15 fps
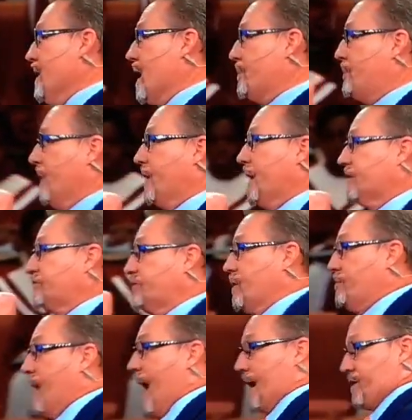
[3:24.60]
me up against the
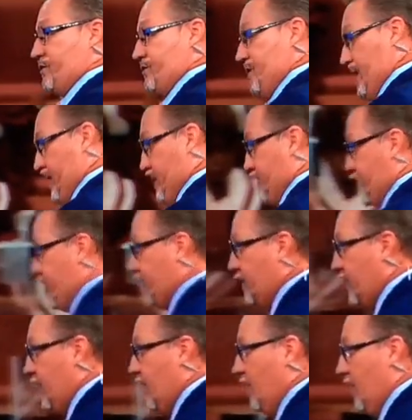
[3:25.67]
back seat.
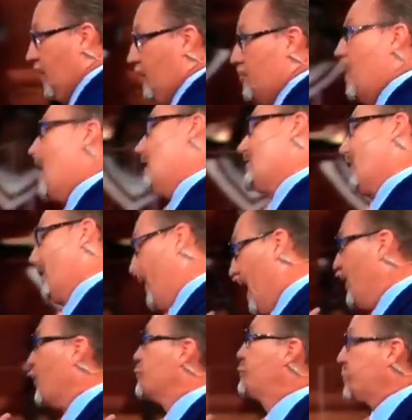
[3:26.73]
Mother,
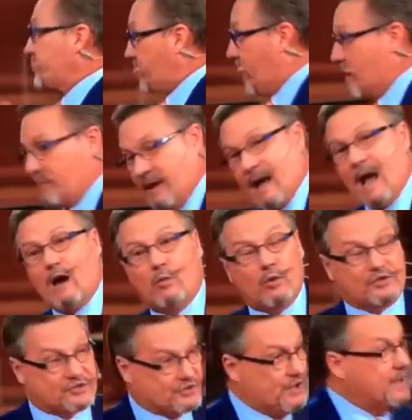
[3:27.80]
they were just coming out
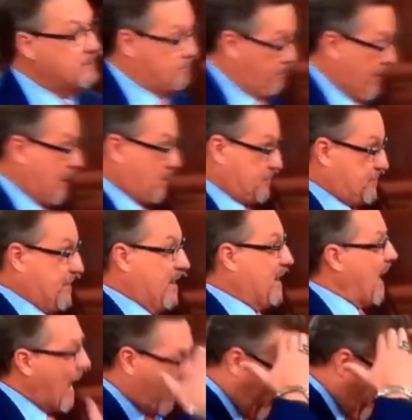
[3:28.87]
with seat belts in, and
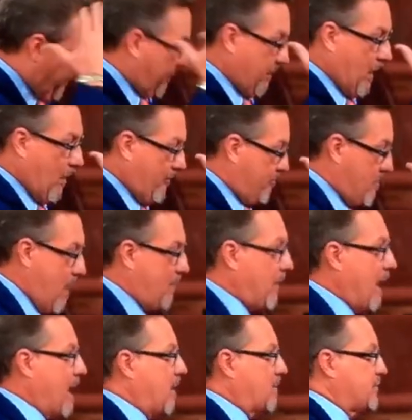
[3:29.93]
I don't even know if Mother
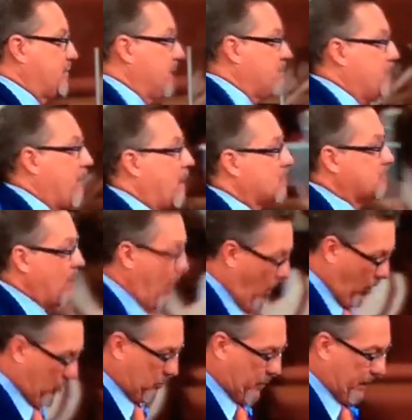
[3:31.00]
had her seat belt
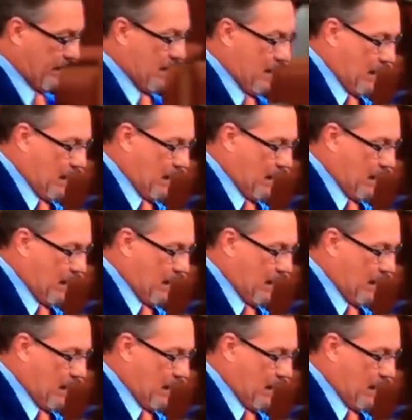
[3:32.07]
on, but